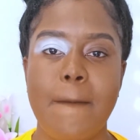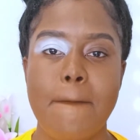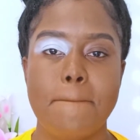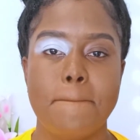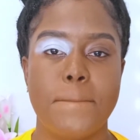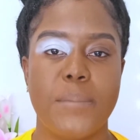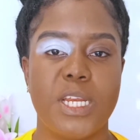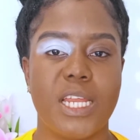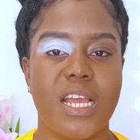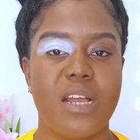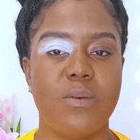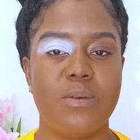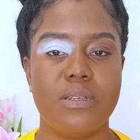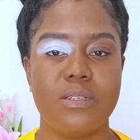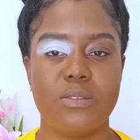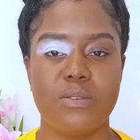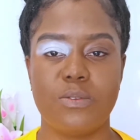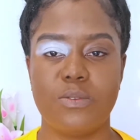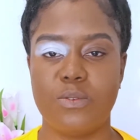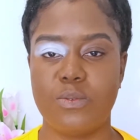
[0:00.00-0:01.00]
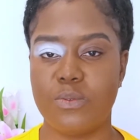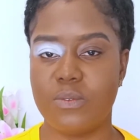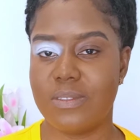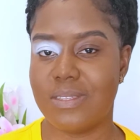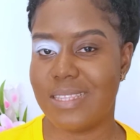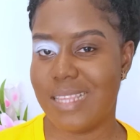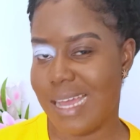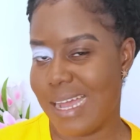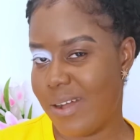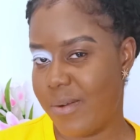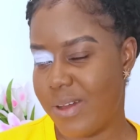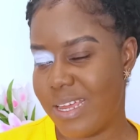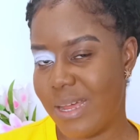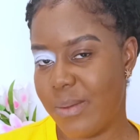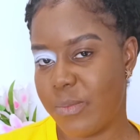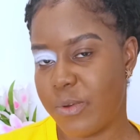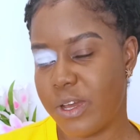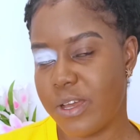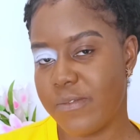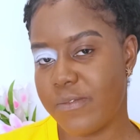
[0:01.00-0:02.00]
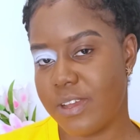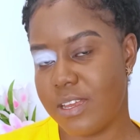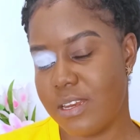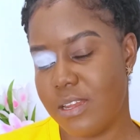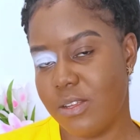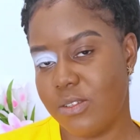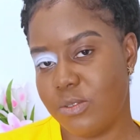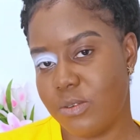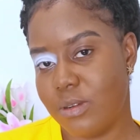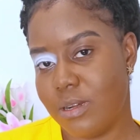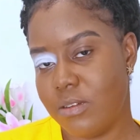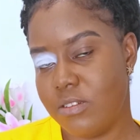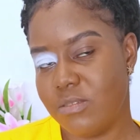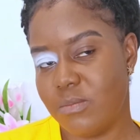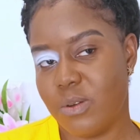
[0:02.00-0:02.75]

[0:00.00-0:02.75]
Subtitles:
But I always do that when I'm going for a natural look.